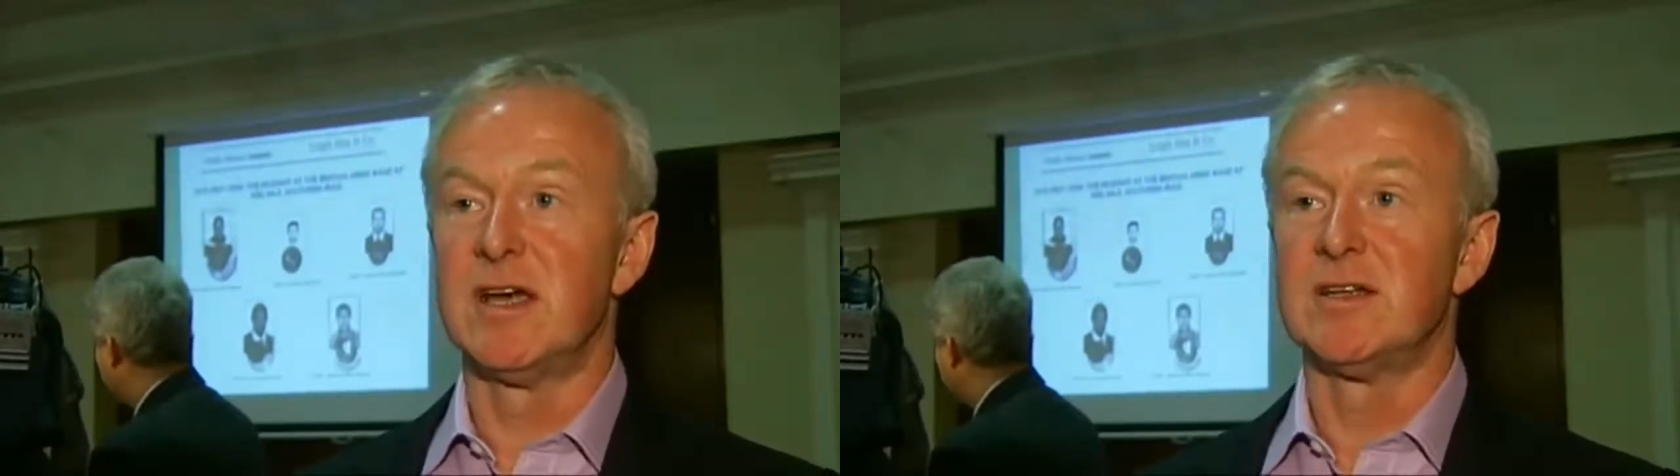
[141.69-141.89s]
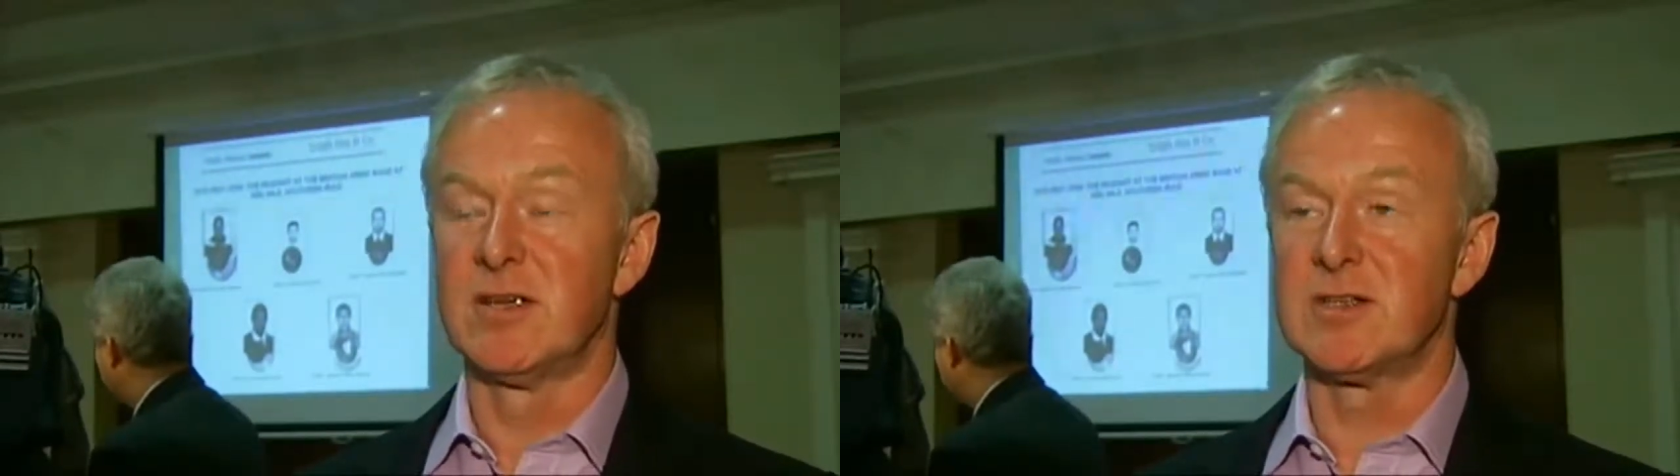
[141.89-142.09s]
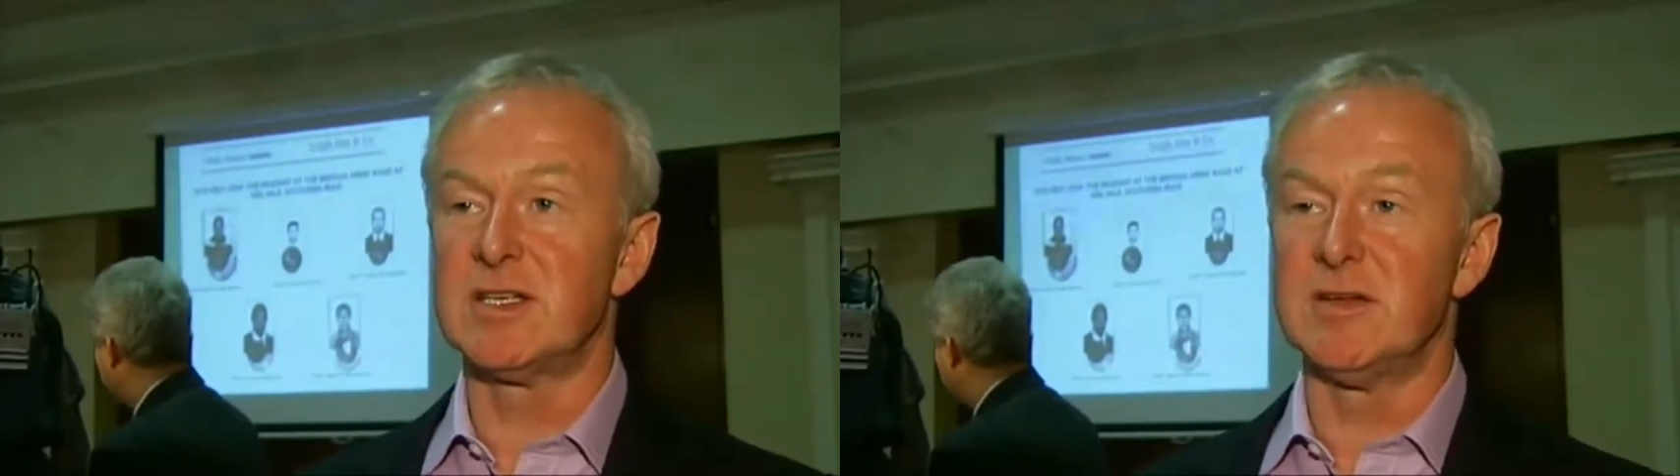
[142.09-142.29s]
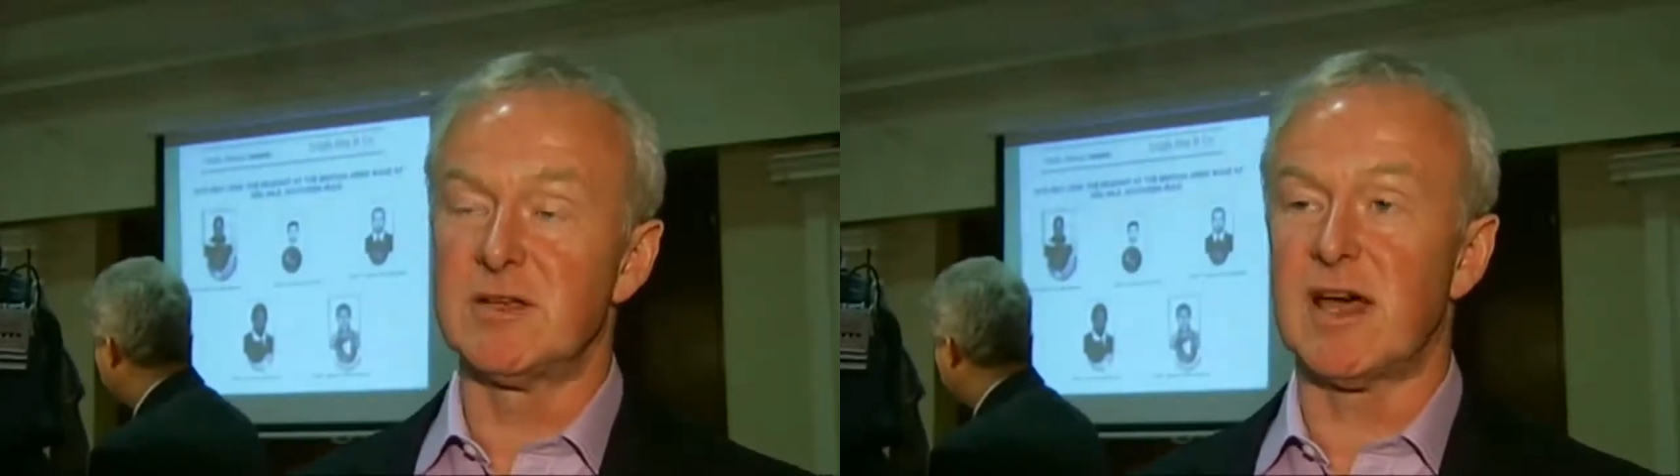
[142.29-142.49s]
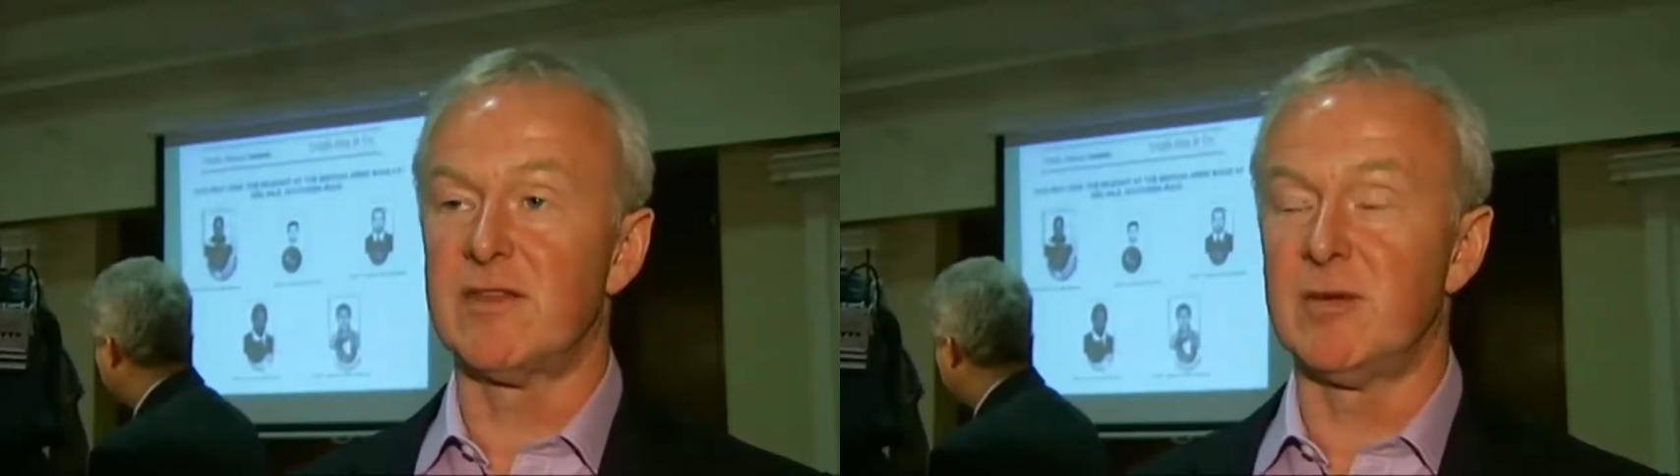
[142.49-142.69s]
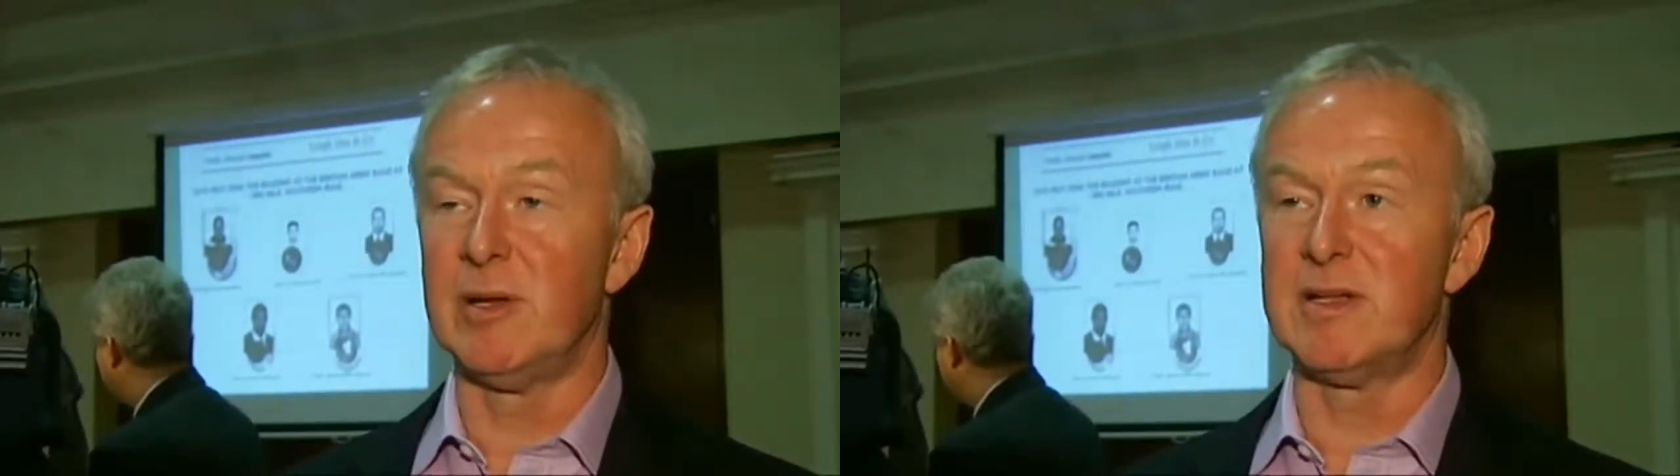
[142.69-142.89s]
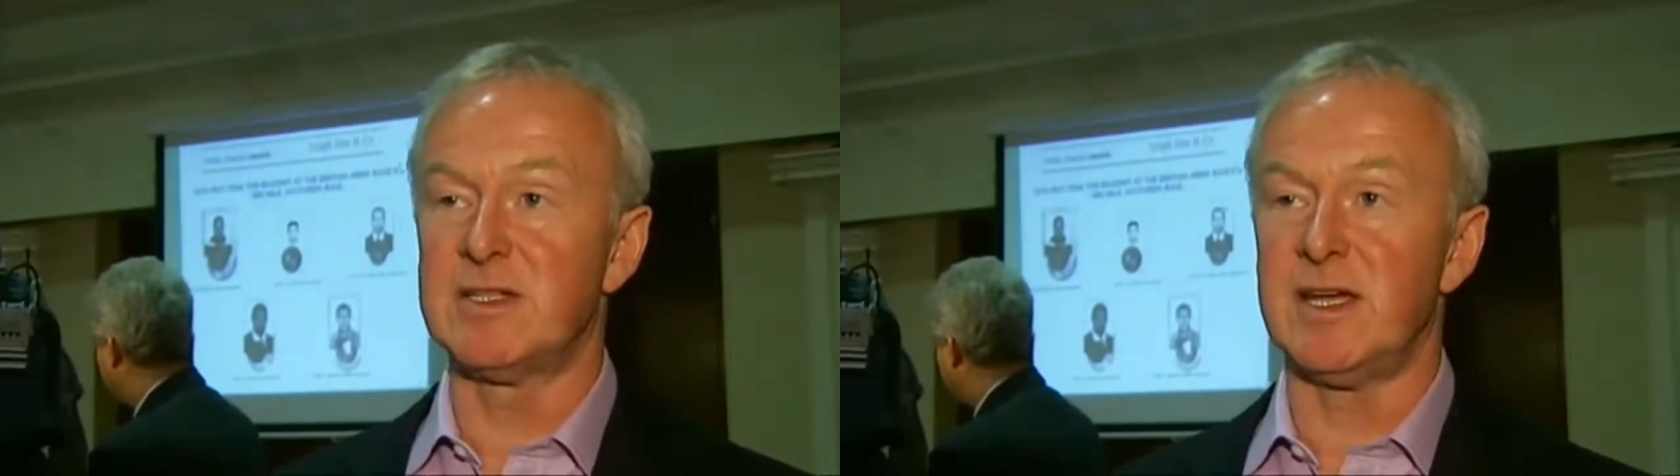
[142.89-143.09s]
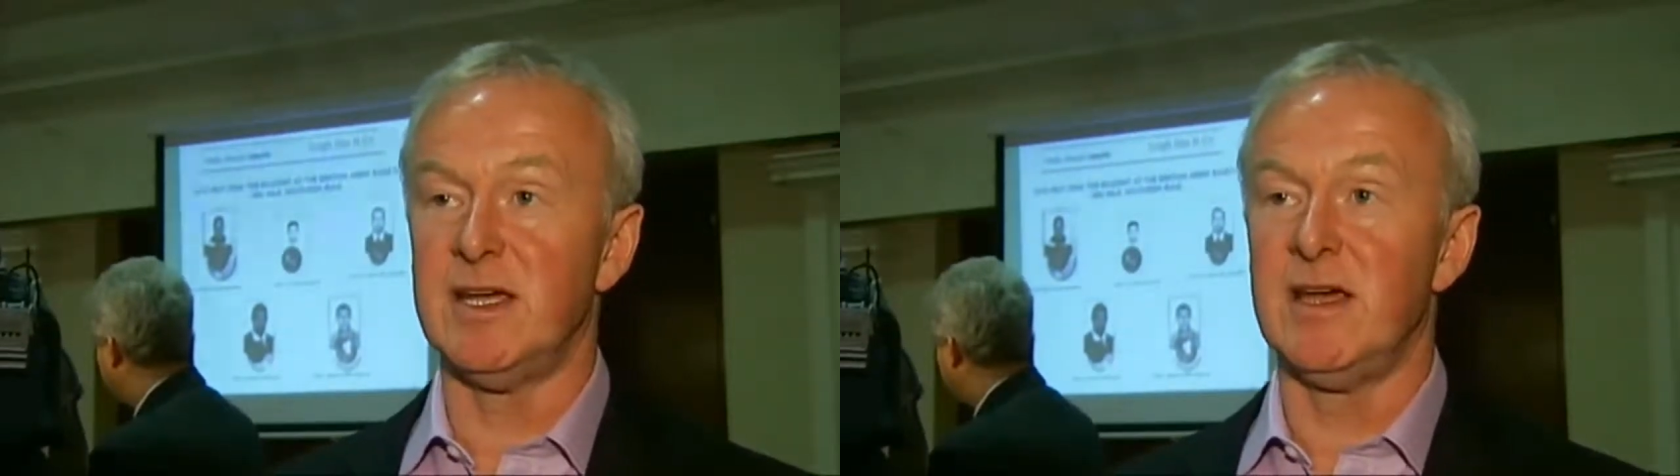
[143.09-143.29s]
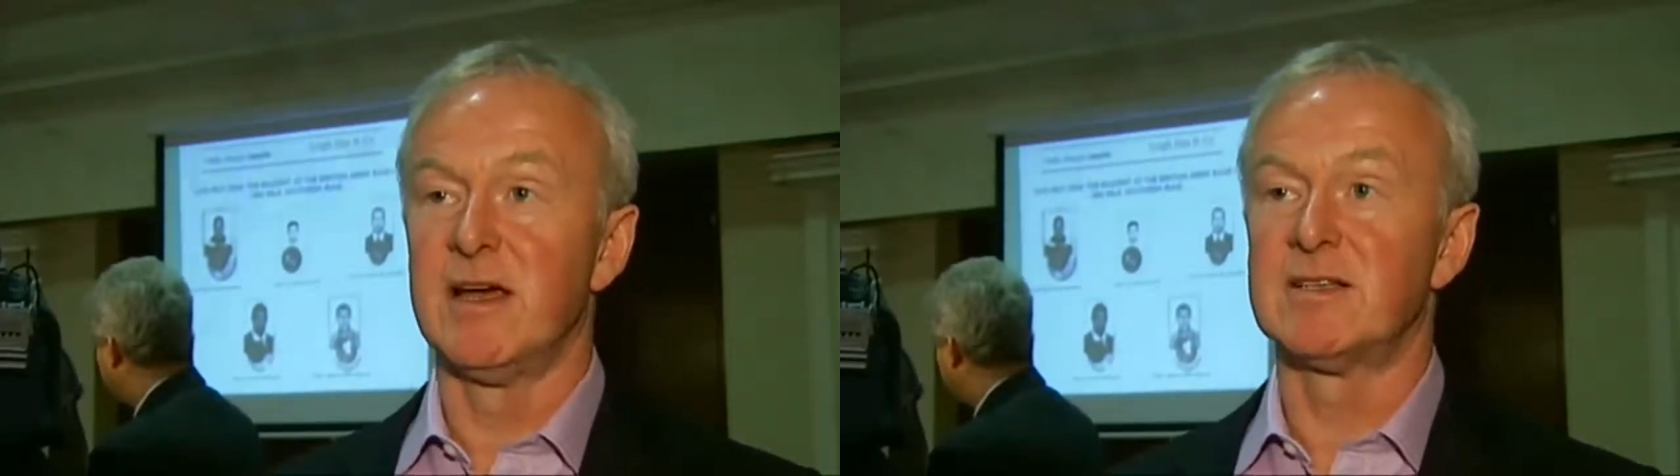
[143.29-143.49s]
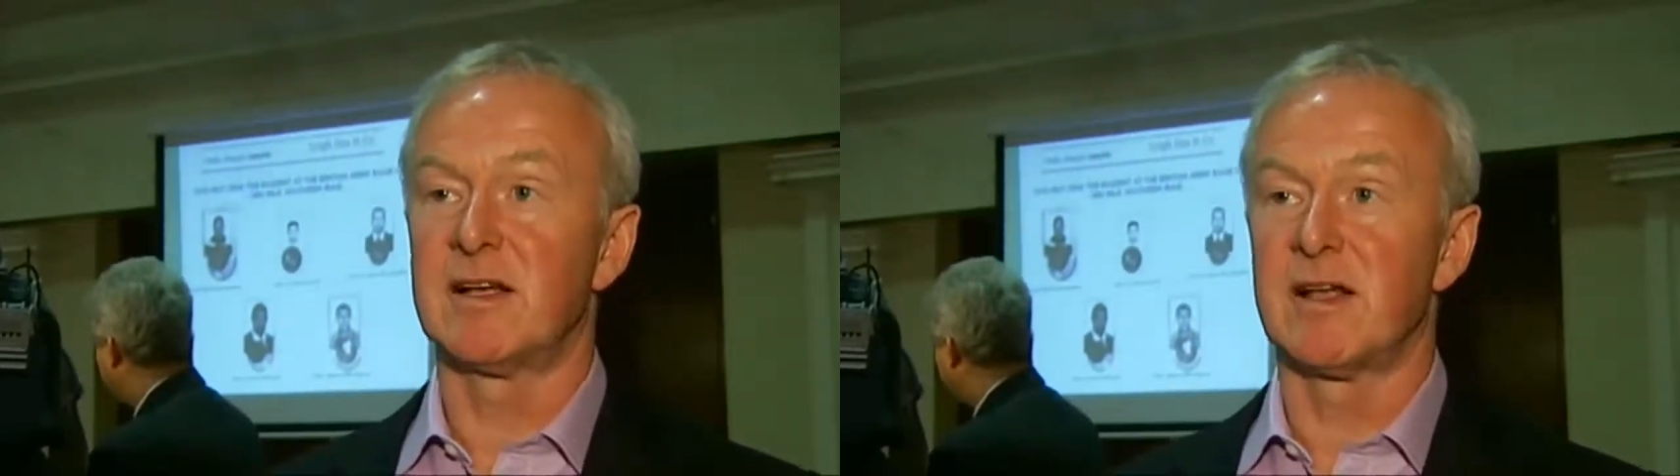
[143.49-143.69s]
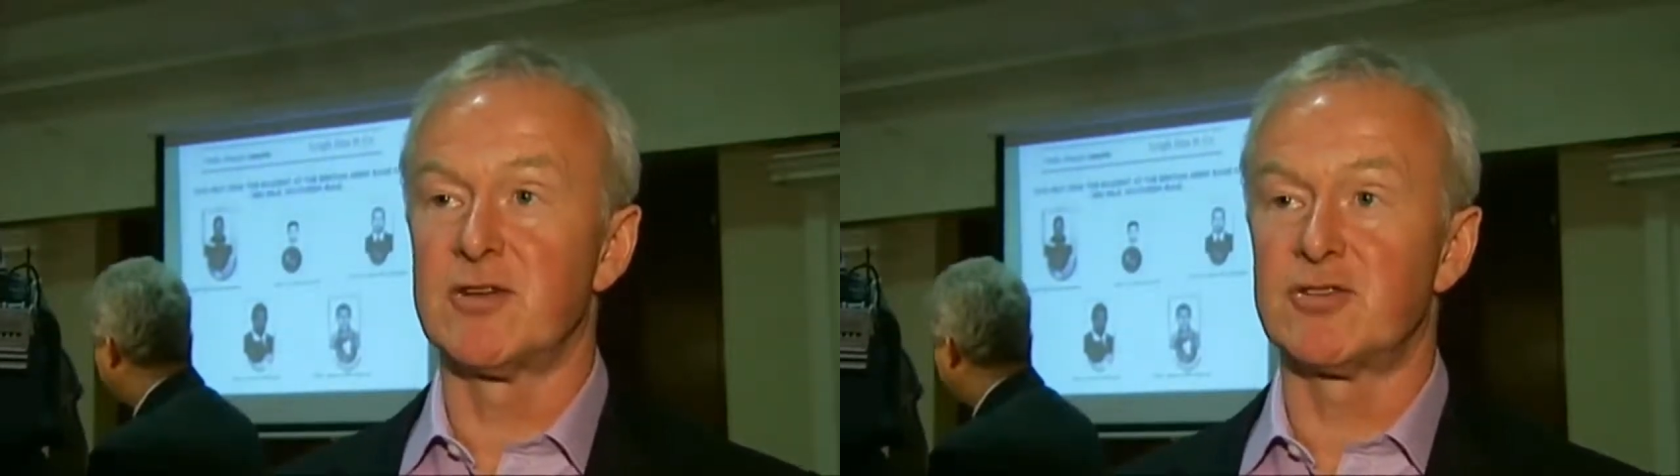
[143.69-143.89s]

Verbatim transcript: does seem to have the ability to close